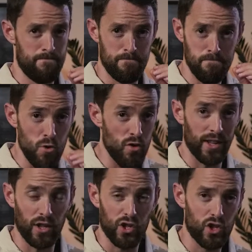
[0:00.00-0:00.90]

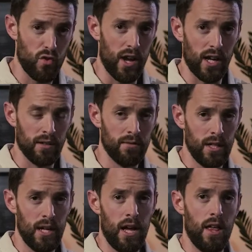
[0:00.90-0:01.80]
moving the string,
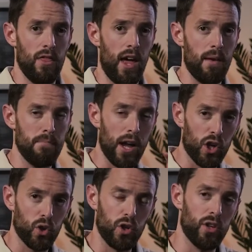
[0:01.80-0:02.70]
then make
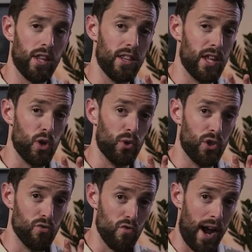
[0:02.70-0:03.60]
sure that you're
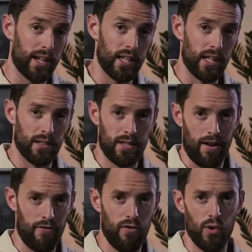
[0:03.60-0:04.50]
directing
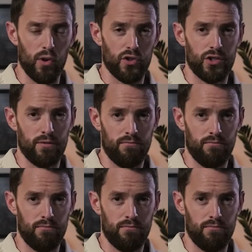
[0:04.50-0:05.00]
that force